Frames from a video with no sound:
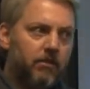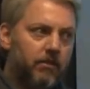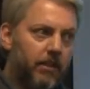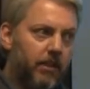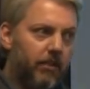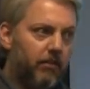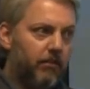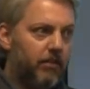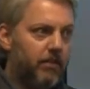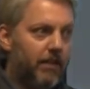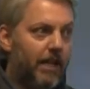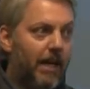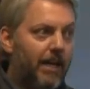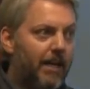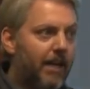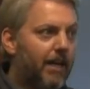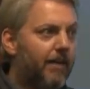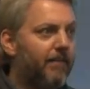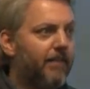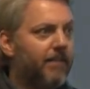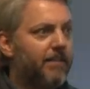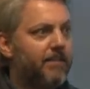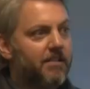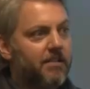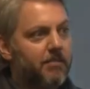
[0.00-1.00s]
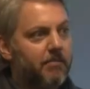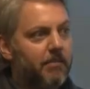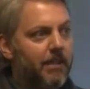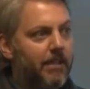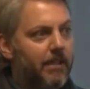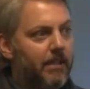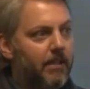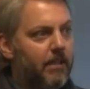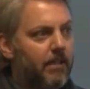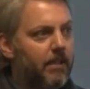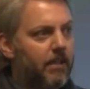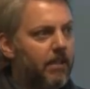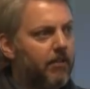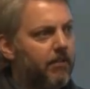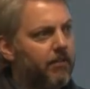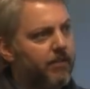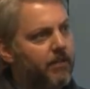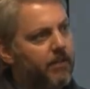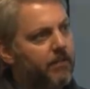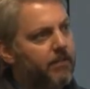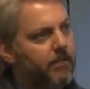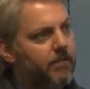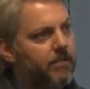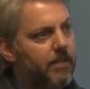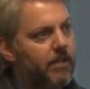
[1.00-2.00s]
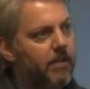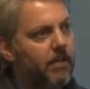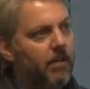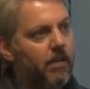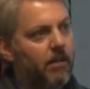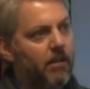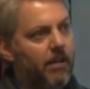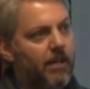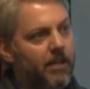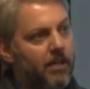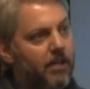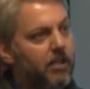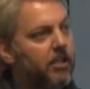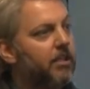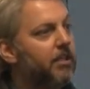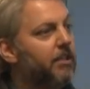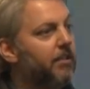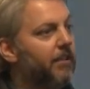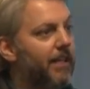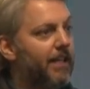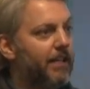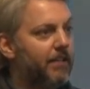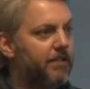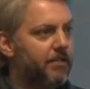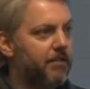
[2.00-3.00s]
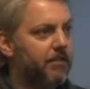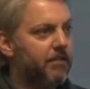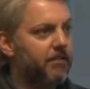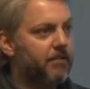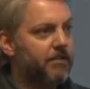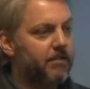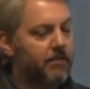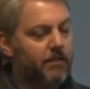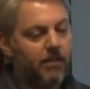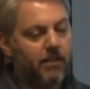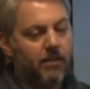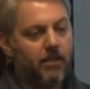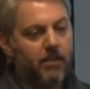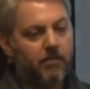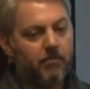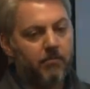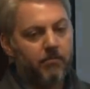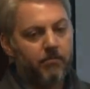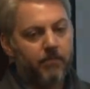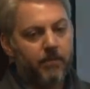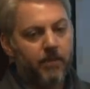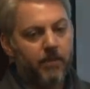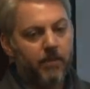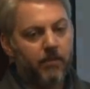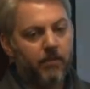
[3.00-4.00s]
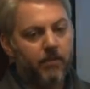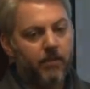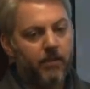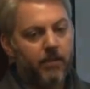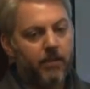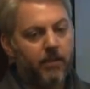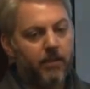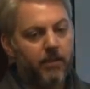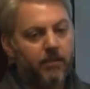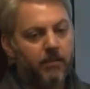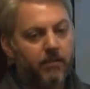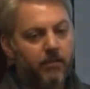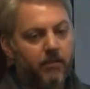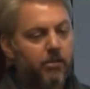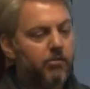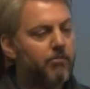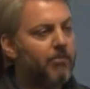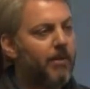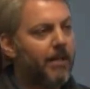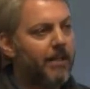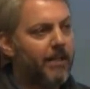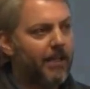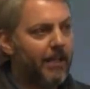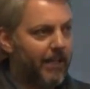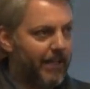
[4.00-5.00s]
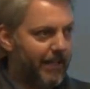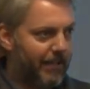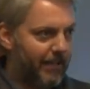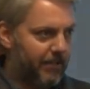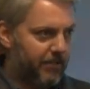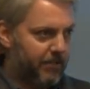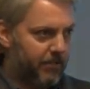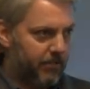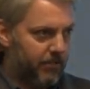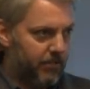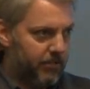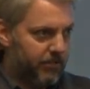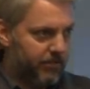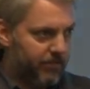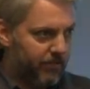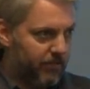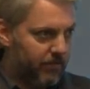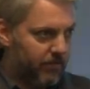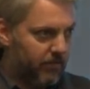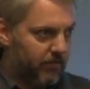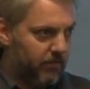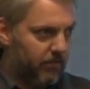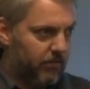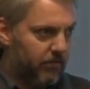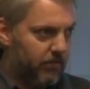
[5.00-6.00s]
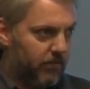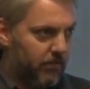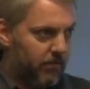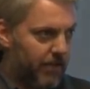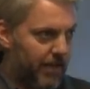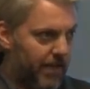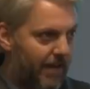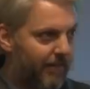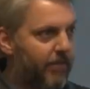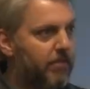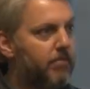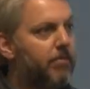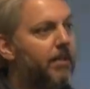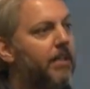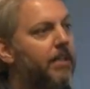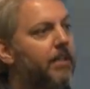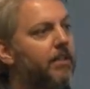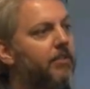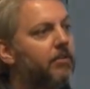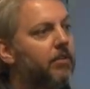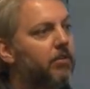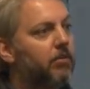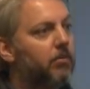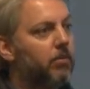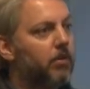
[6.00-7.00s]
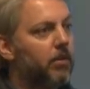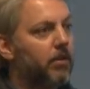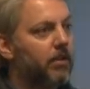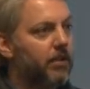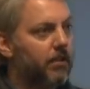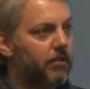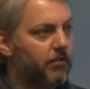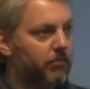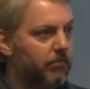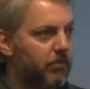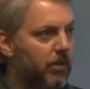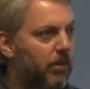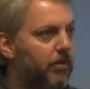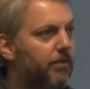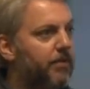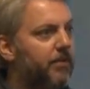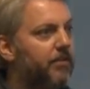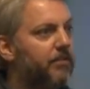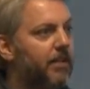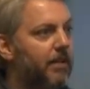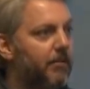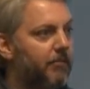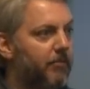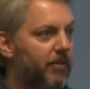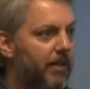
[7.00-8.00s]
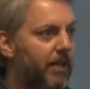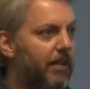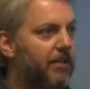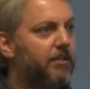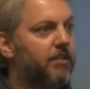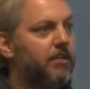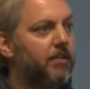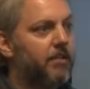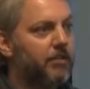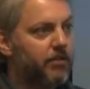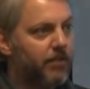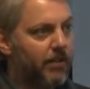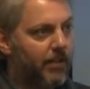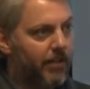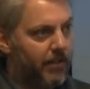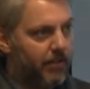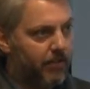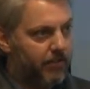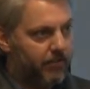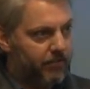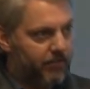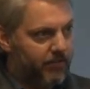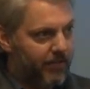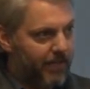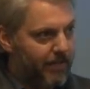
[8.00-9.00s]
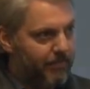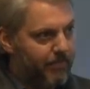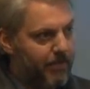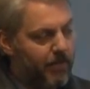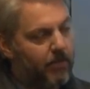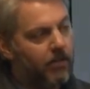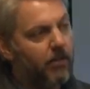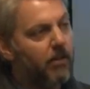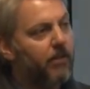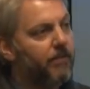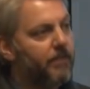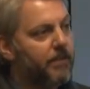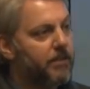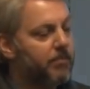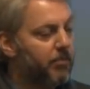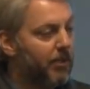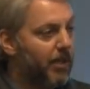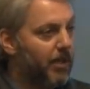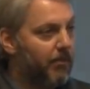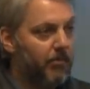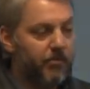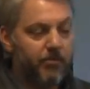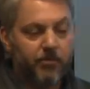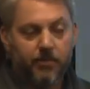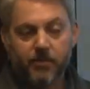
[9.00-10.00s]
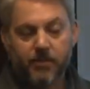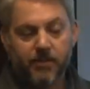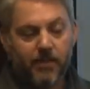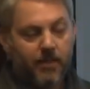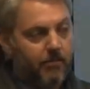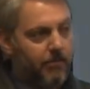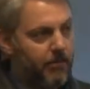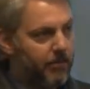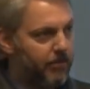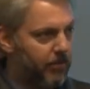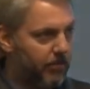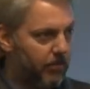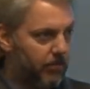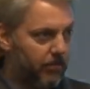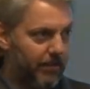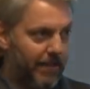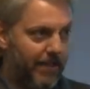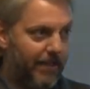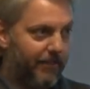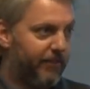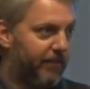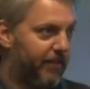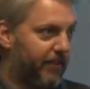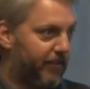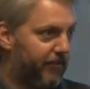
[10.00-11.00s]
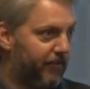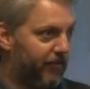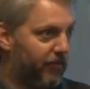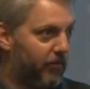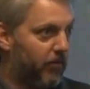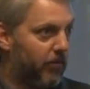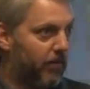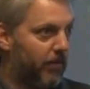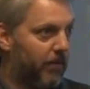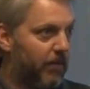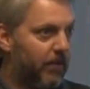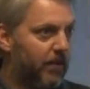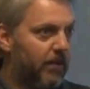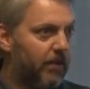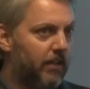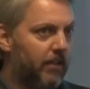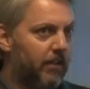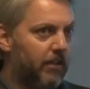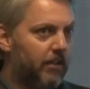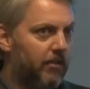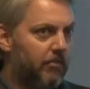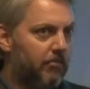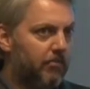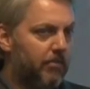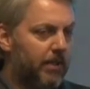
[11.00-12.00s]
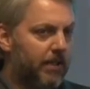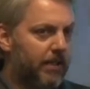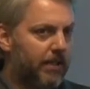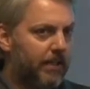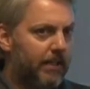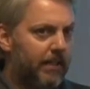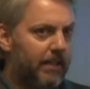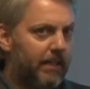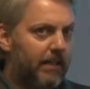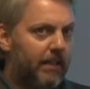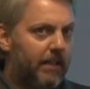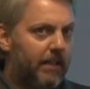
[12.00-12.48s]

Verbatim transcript: you know, not obvious to me, and I don't think there's a lot of clear answers. Um, you know, the kumbaya answer is for everybody to work and row in the same direction and try and stamp out all these problems, which I'm a total advocate for. But